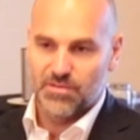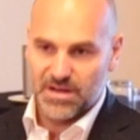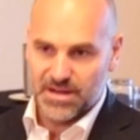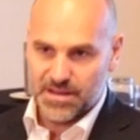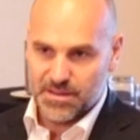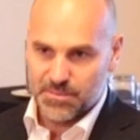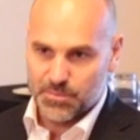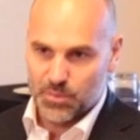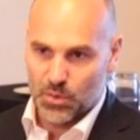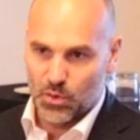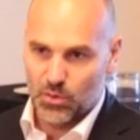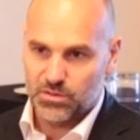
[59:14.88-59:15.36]
a
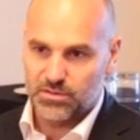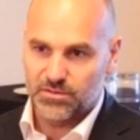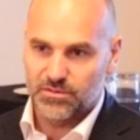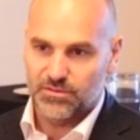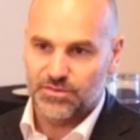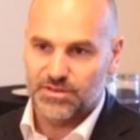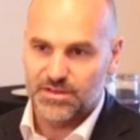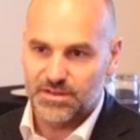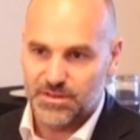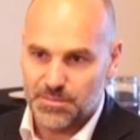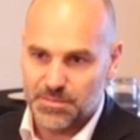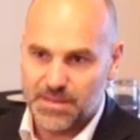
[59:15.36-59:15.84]
really important
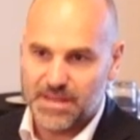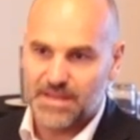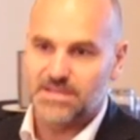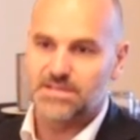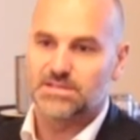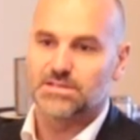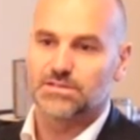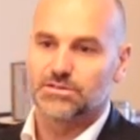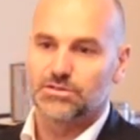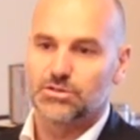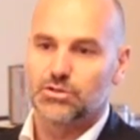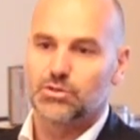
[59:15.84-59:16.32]

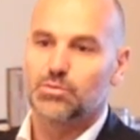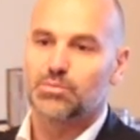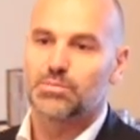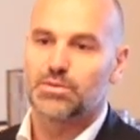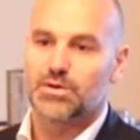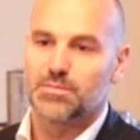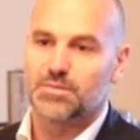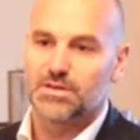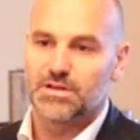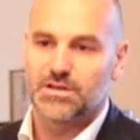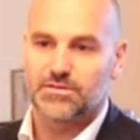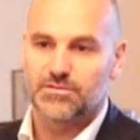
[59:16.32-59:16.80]
fundamental new
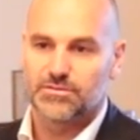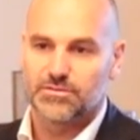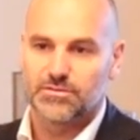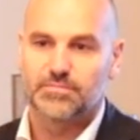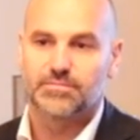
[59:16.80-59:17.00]
primitive.